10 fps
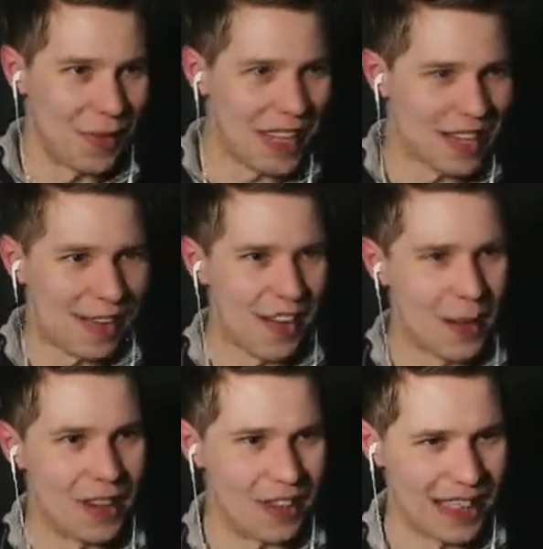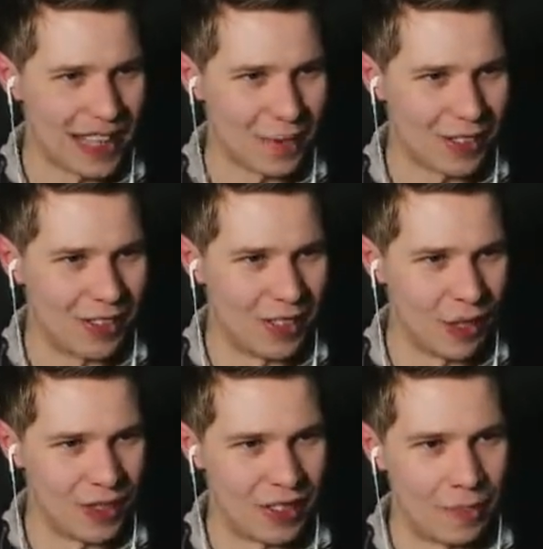Thank you very much. That is absolutely
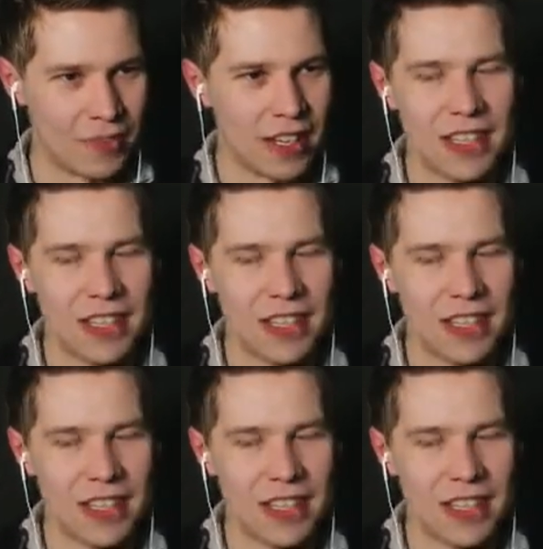awesome.